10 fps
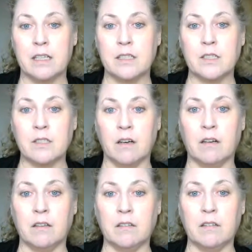
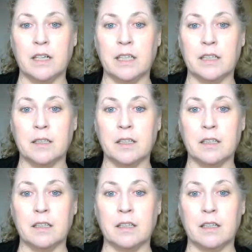So I
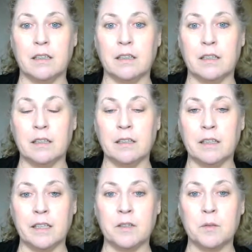
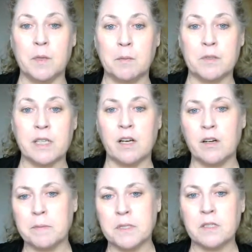know people say, oh,
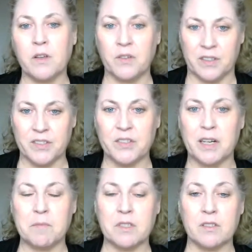I'm a slow loser,
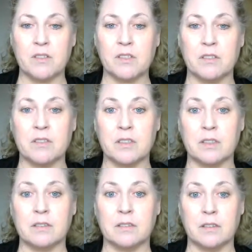I'm a slow
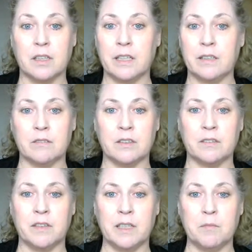loser. I don't
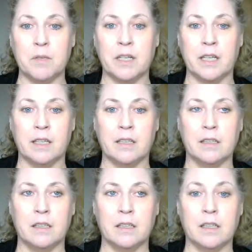know anybody
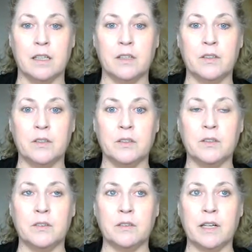
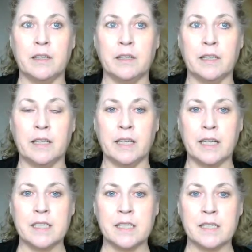who
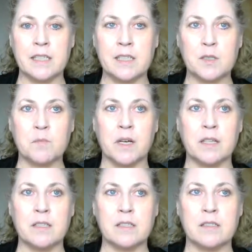at 6
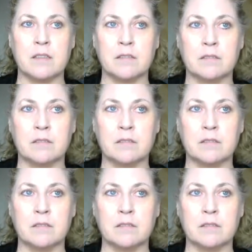months,